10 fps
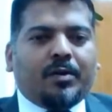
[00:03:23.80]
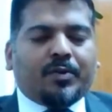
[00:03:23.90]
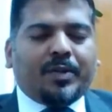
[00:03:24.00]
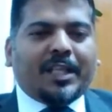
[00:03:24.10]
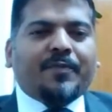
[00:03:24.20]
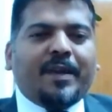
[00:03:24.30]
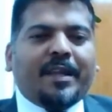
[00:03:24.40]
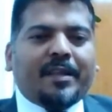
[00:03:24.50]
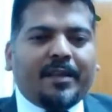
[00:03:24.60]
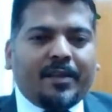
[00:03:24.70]
So that's
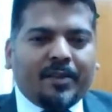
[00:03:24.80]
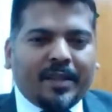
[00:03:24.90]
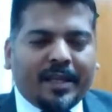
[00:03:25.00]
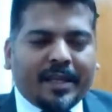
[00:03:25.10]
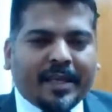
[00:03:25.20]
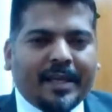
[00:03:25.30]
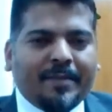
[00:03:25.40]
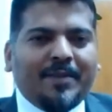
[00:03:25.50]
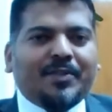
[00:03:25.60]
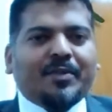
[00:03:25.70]
where the entire
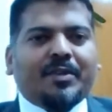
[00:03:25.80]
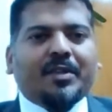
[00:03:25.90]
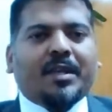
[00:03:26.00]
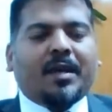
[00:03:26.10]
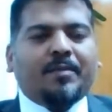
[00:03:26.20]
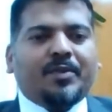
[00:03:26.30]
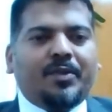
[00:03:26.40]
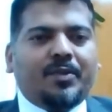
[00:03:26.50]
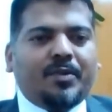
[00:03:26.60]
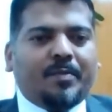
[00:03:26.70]
administration comes
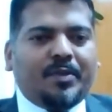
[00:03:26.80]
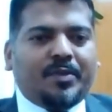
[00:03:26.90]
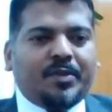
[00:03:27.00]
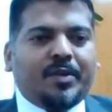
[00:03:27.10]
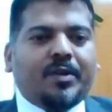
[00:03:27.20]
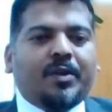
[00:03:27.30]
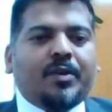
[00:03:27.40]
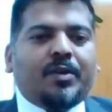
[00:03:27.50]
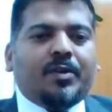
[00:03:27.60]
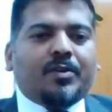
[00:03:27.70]
into a picture.
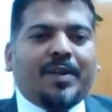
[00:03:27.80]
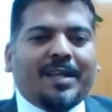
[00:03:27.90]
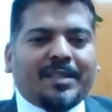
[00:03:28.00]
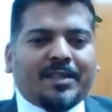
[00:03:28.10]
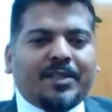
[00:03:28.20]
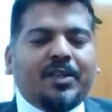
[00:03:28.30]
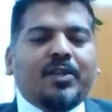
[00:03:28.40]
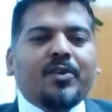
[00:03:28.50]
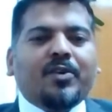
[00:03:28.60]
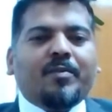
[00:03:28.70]
So as a
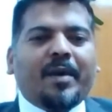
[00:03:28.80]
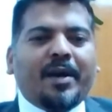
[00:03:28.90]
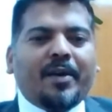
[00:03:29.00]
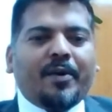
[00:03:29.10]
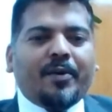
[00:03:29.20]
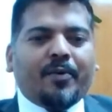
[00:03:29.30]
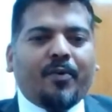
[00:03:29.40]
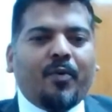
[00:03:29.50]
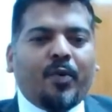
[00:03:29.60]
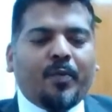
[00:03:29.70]
CEO, my
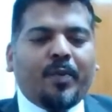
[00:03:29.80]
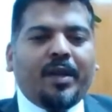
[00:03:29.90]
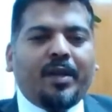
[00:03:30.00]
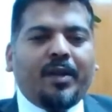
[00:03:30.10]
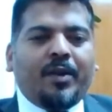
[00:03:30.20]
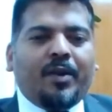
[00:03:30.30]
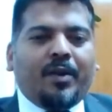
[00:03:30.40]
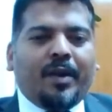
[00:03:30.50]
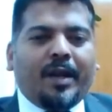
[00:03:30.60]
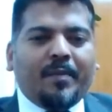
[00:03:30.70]
role would be
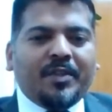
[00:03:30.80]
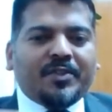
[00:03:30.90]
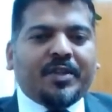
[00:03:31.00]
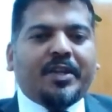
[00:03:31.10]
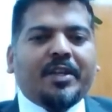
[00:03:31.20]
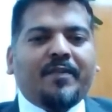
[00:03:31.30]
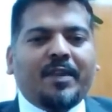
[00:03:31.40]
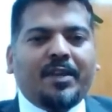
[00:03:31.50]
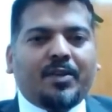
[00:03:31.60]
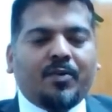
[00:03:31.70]

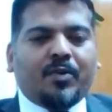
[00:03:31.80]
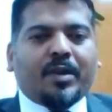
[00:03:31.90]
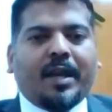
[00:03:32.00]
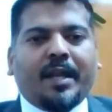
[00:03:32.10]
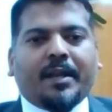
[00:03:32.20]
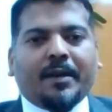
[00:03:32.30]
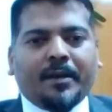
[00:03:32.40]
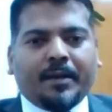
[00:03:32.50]
administratively to look at